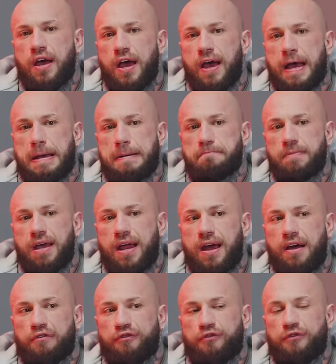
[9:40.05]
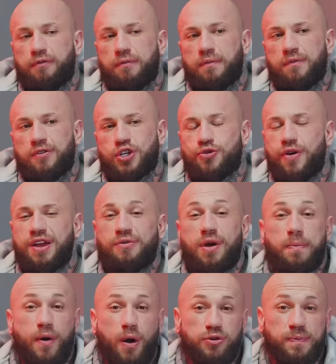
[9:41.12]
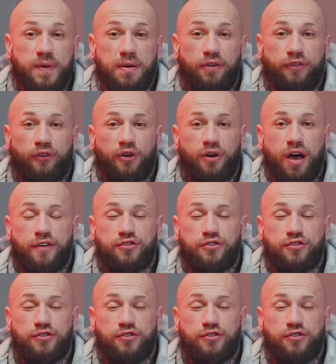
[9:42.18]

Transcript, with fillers: Um, and I've trained with a bro split before,